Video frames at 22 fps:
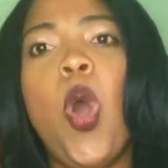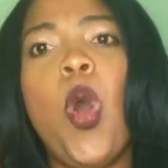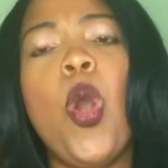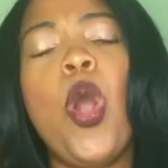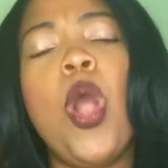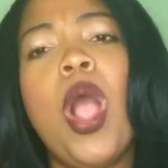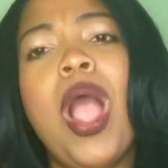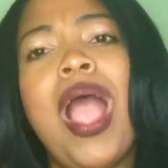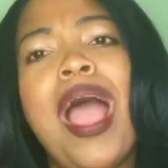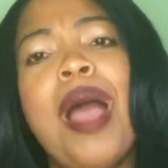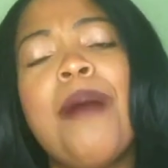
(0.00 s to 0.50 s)

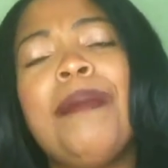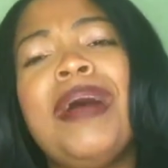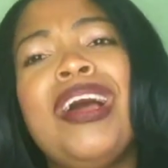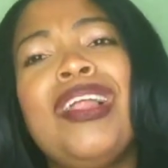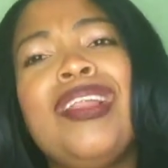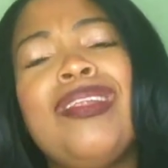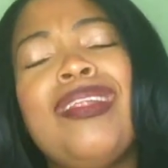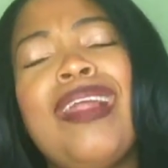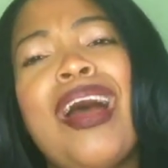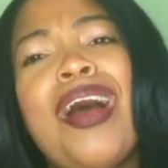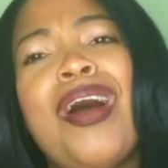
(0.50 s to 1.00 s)
or
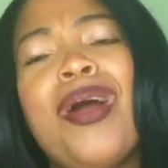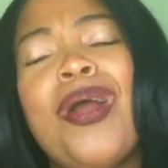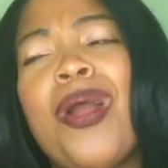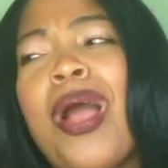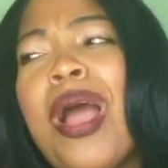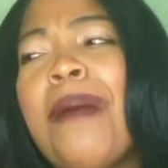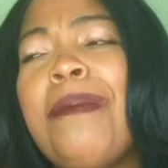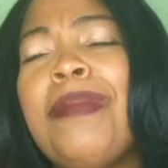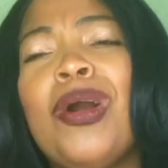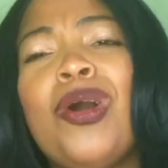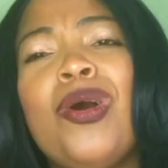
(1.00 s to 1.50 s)

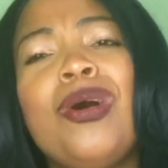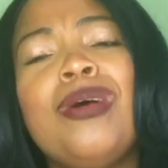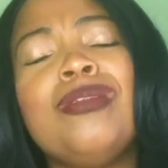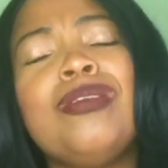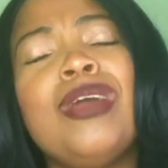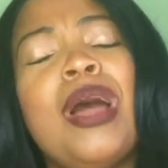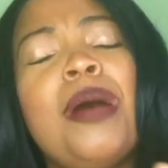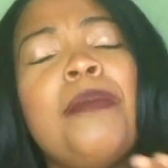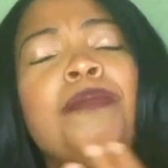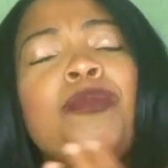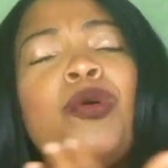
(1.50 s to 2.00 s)

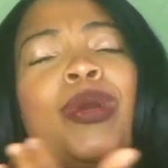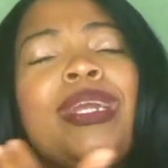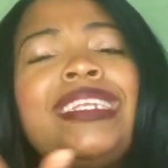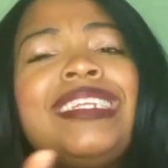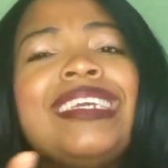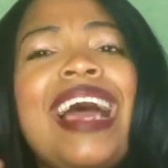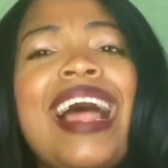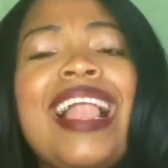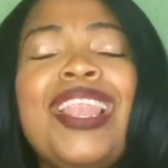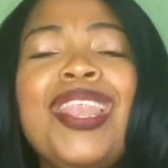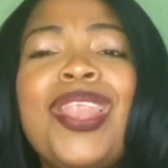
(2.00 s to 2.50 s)
I'm
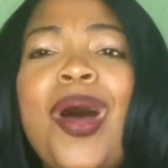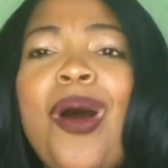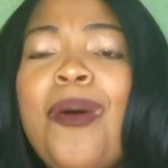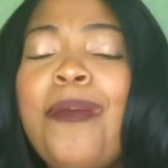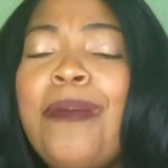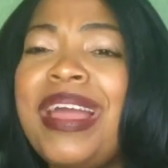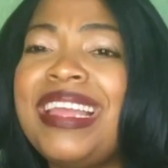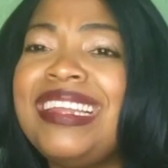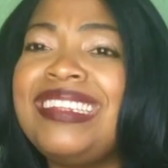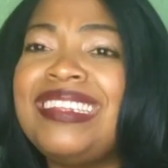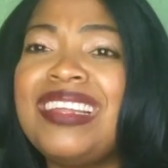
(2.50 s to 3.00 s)
going to
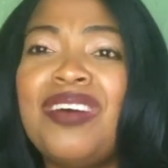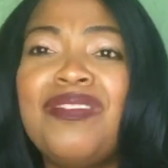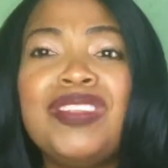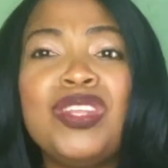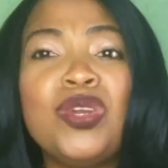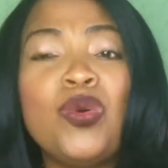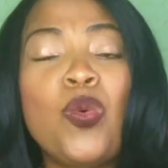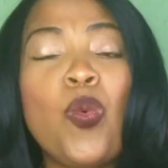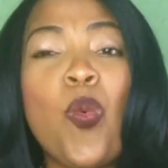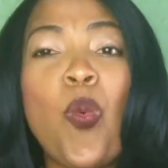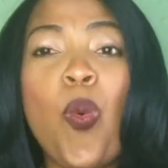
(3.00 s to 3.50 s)
allow
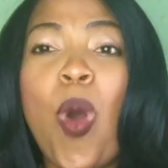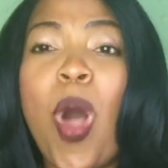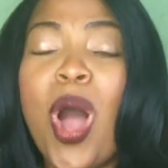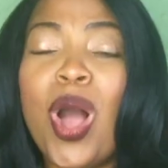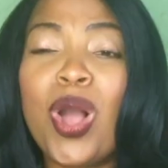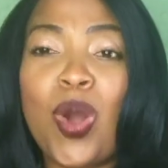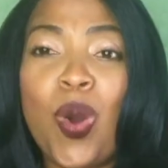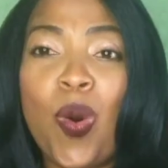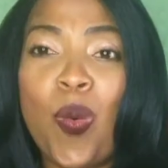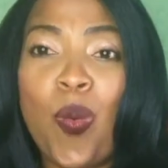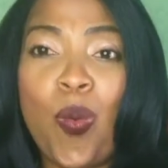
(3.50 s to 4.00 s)
myself to
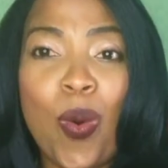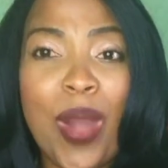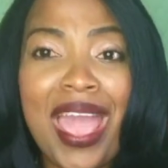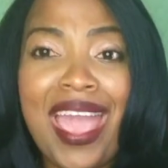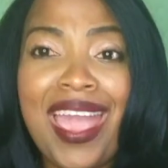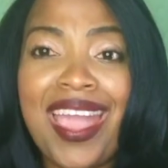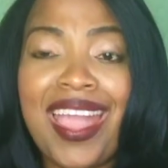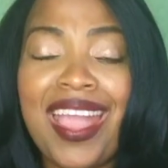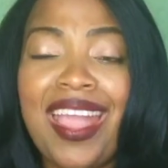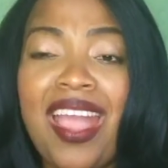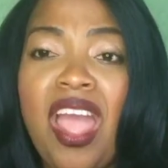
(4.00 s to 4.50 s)
walk
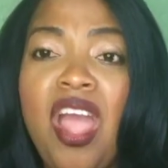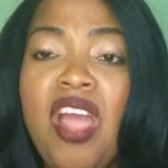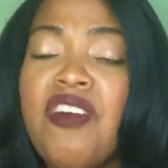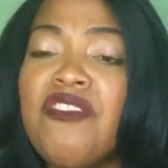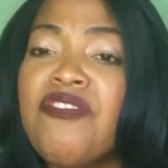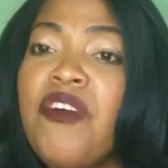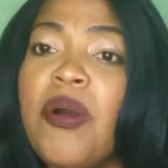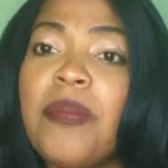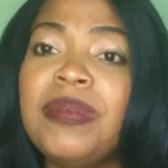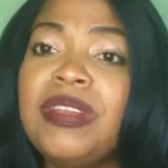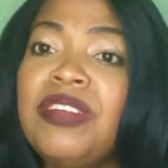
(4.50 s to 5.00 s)
away
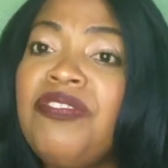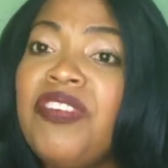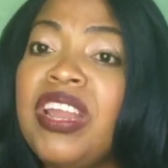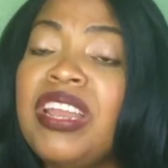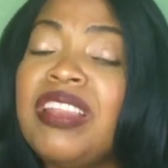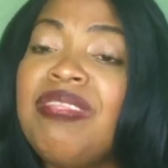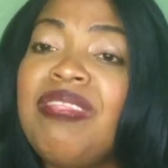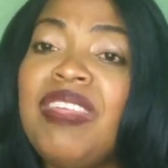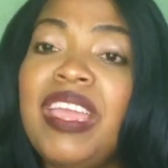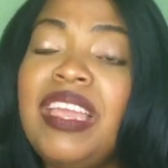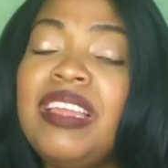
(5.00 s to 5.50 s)
from
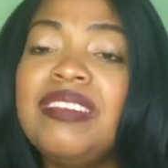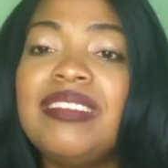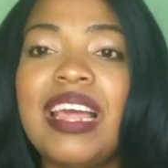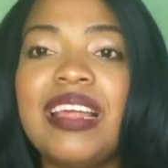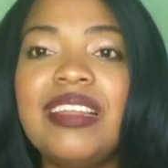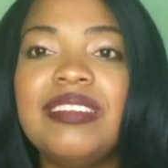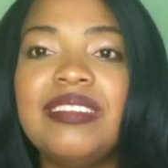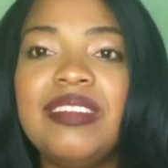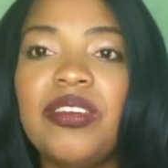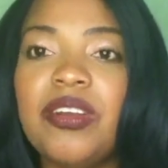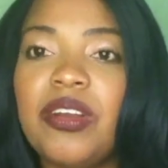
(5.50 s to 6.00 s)
different things
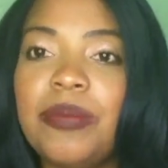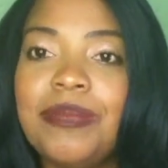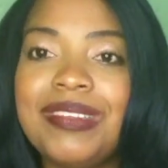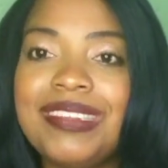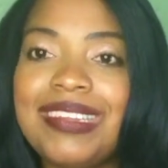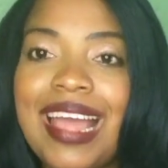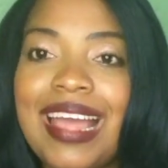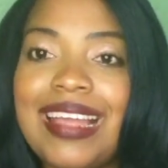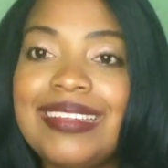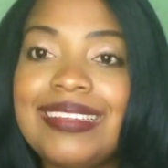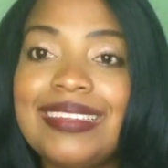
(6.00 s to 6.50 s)
and
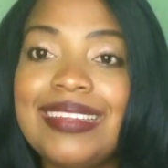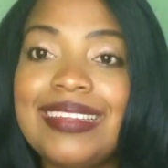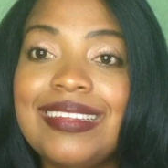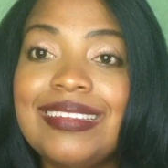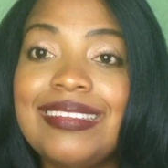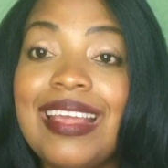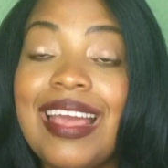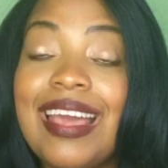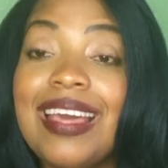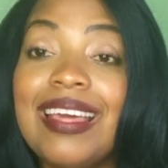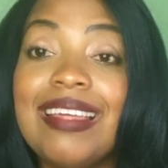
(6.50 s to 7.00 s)

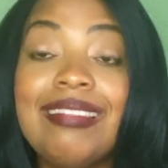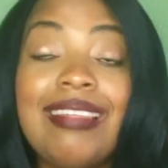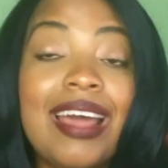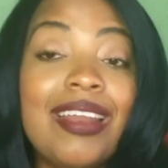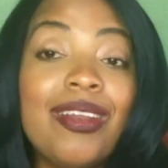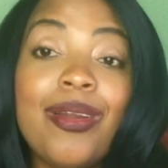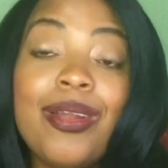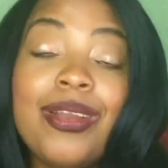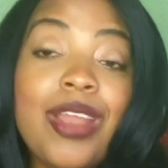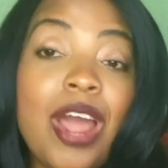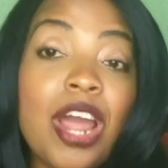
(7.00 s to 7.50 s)
circumstances
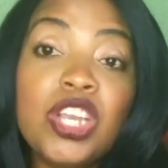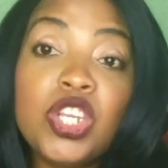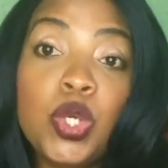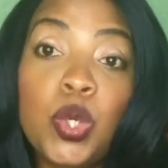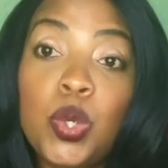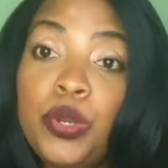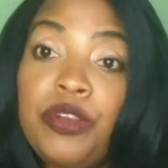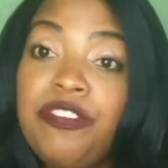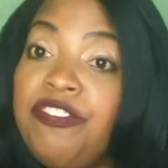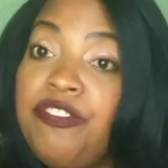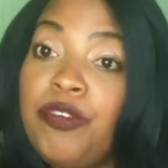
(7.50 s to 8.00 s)
that are
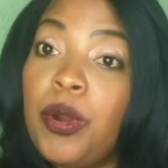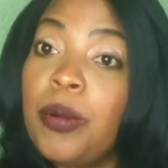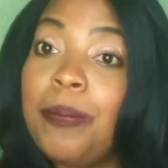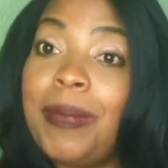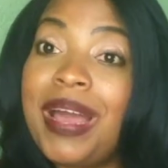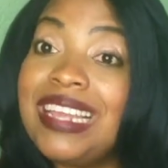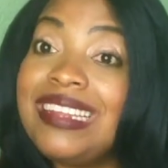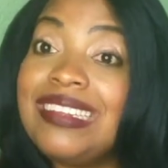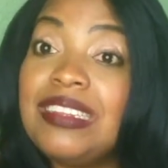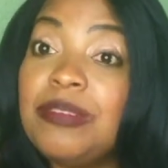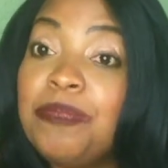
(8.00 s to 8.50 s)
not good for
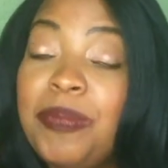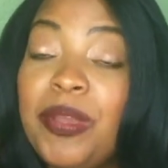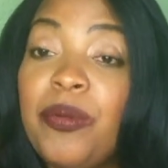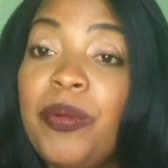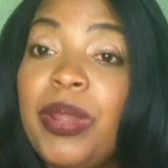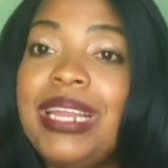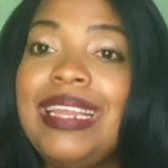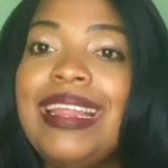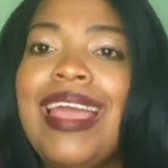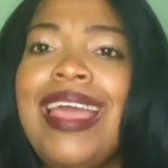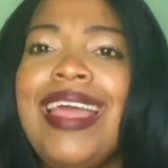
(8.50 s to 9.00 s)
my
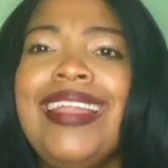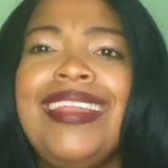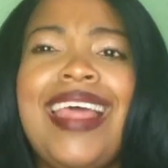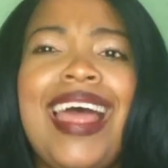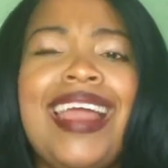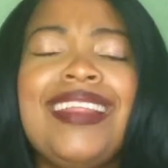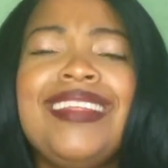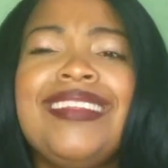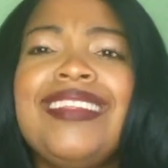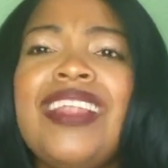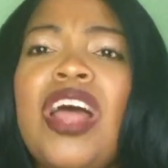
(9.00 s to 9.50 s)
spirit,
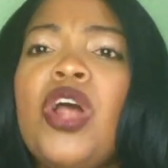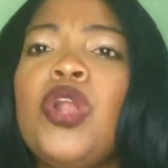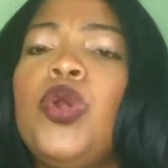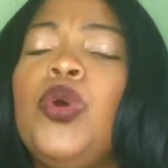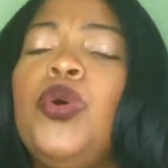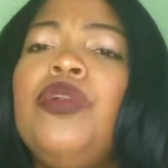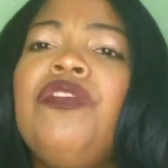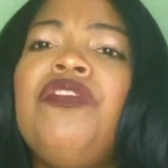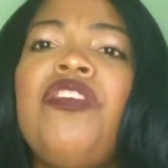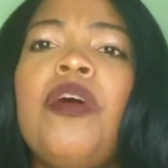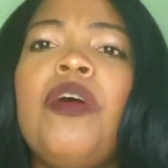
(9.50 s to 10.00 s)
that is
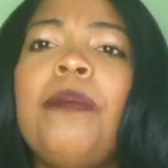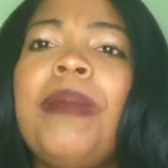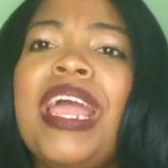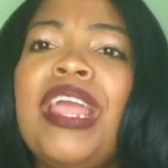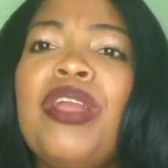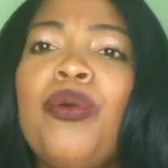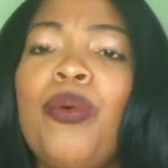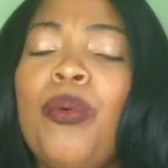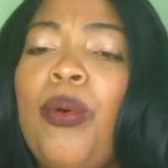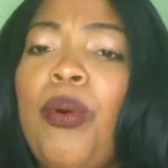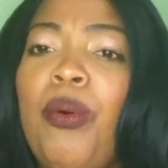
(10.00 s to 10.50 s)
not good for
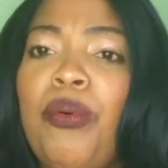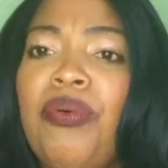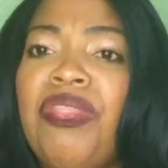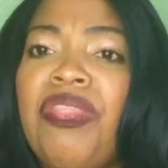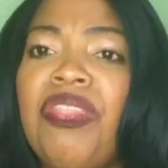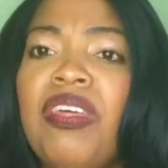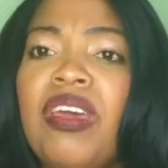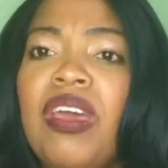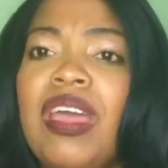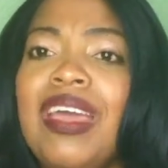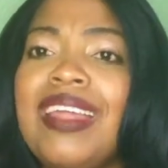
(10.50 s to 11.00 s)
my
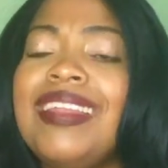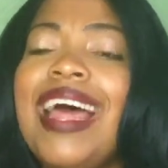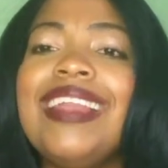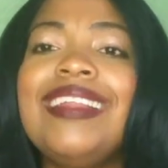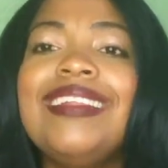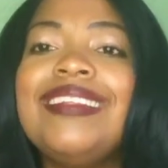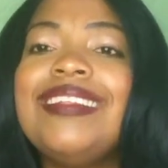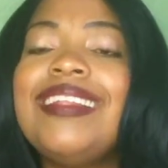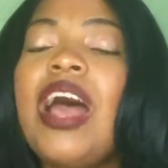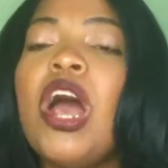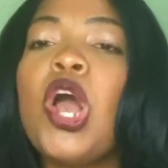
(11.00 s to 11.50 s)
growth,
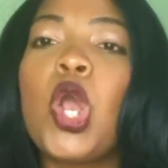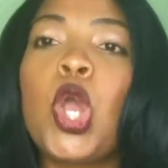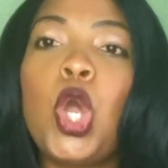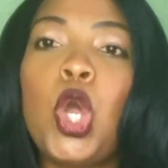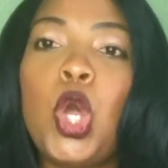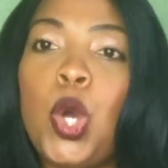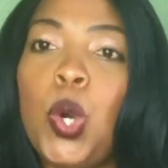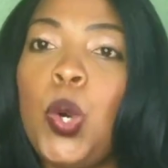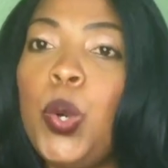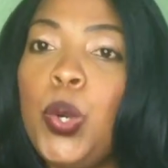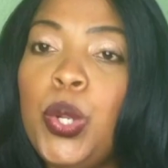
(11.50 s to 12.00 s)
that is
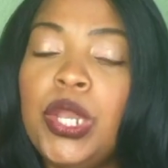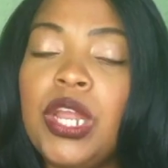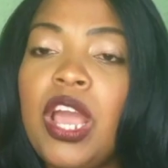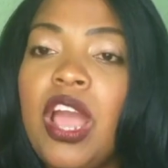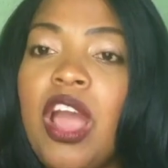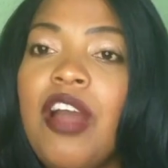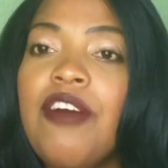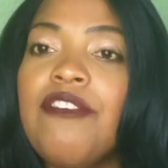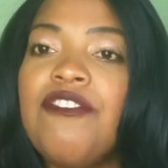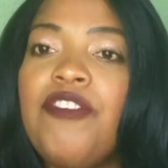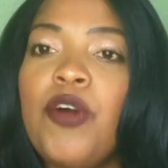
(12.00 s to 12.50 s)
not
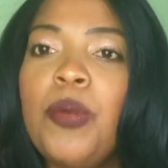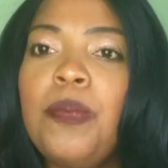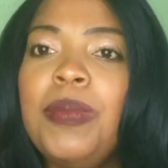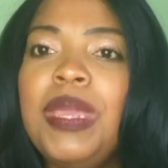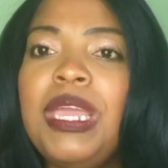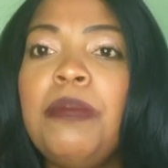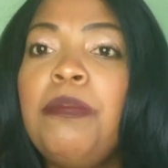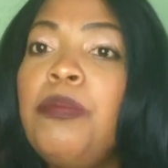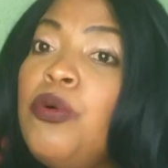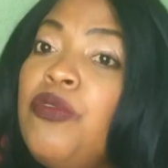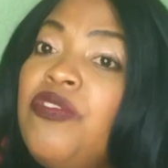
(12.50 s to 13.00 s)
good for
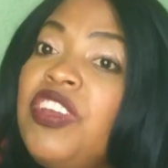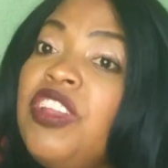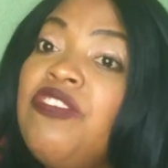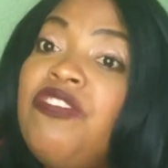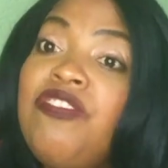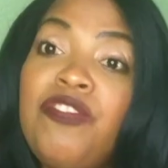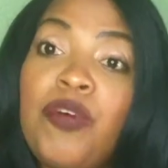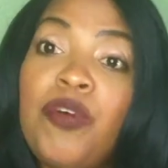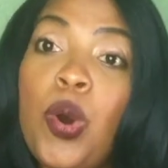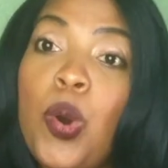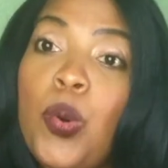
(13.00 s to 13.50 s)
me
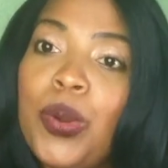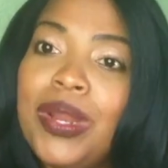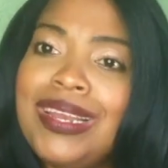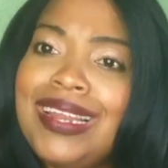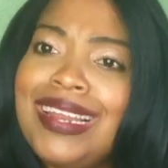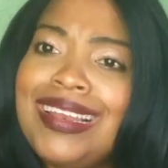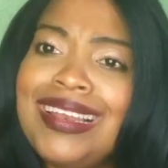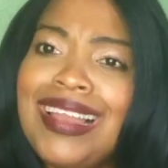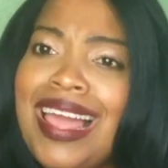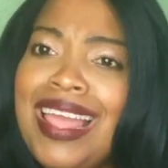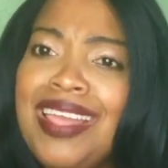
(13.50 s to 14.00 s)
moving forward
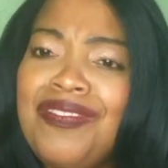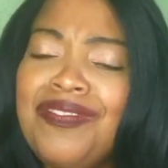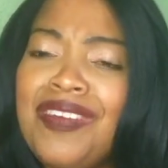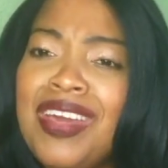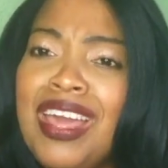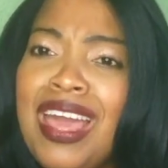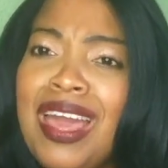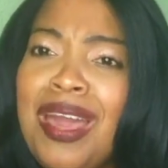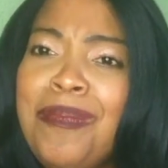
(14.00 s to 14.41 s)
in life.